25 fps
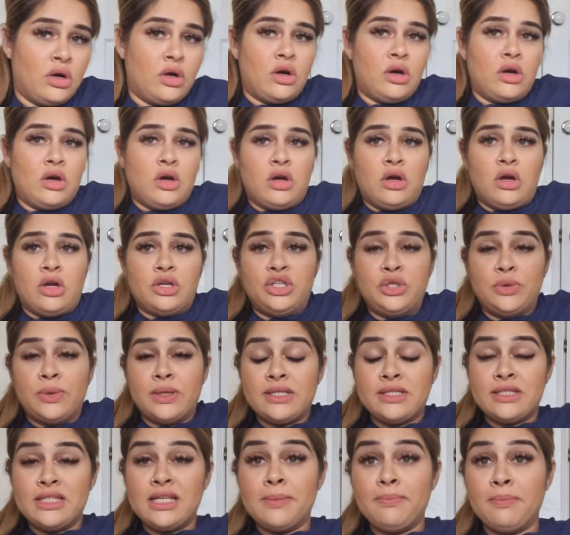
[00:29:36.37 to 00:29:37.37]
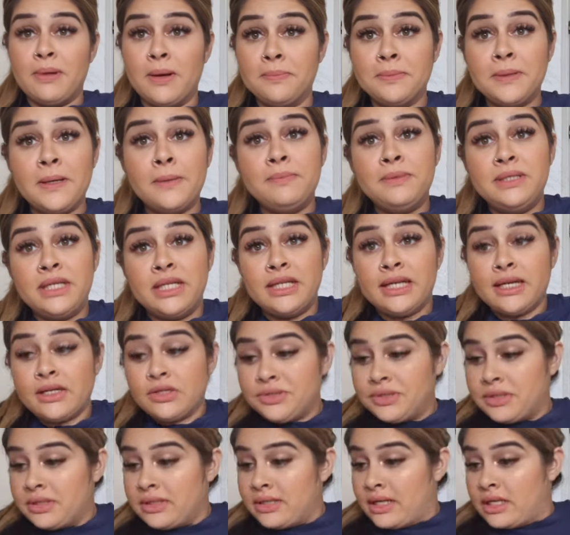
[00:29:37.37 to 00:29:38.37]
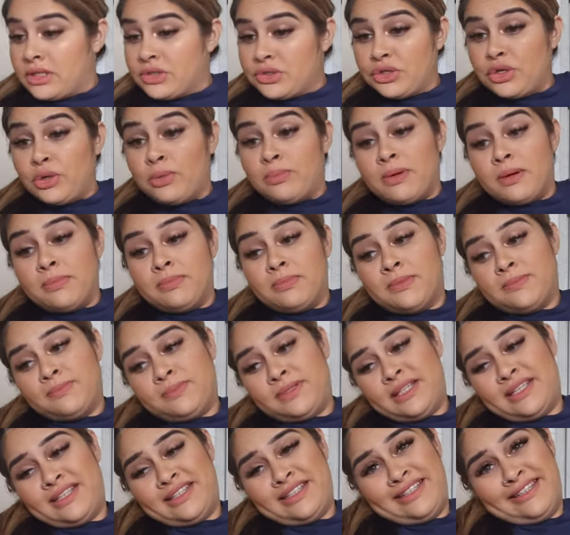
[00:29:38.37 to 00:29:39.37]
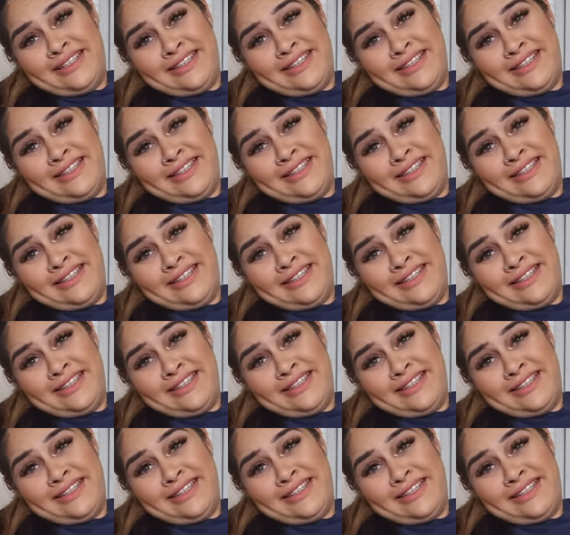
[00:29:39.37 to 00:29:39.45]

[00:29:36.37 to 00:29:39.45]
Uh, do you want to see a bump update actually? I'll show you a bump update.